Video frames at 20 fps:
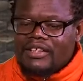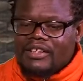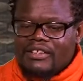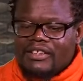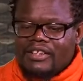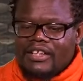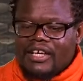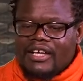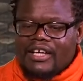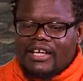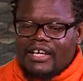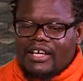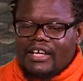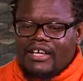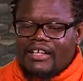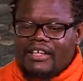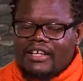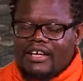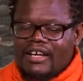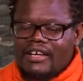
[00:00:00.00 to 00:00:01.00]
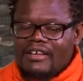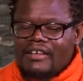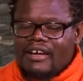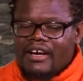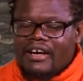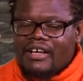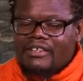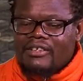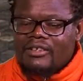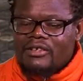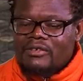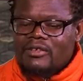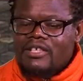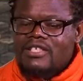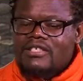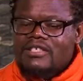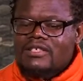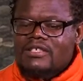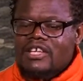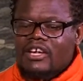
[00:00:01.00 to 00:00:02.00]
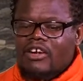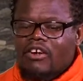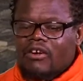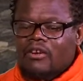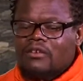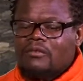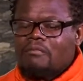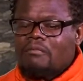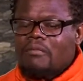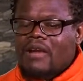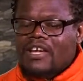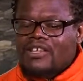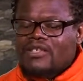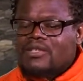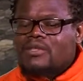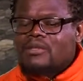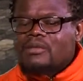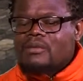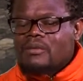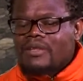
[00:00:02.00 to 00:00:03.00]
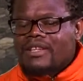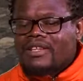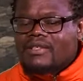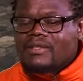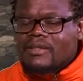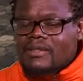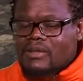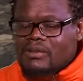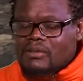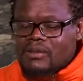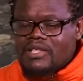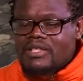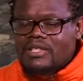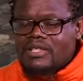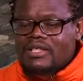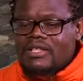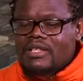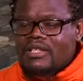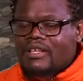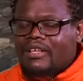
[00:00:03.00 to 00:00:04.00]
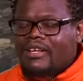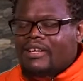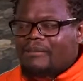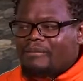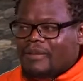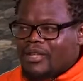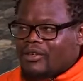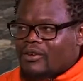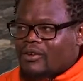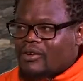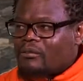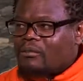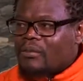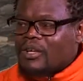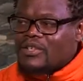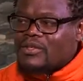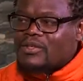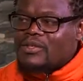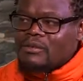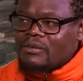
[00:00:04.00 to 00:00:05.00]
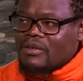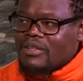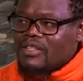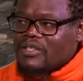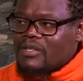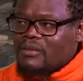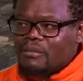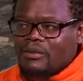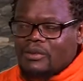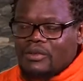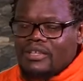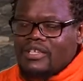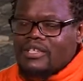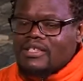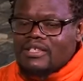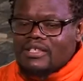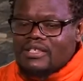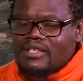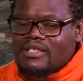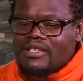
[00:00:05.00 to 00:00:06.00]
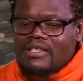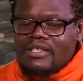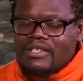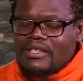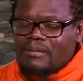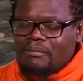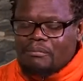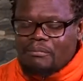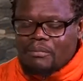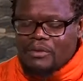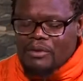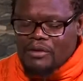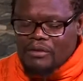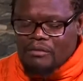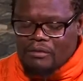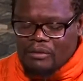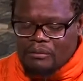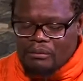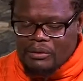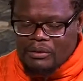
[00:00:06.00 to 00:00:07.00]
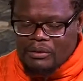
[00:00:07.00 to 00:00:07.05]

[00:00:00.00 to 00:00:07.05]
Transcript: I don't want to say God bless you with this situation, but God bless you with this book. It's a beautiful book.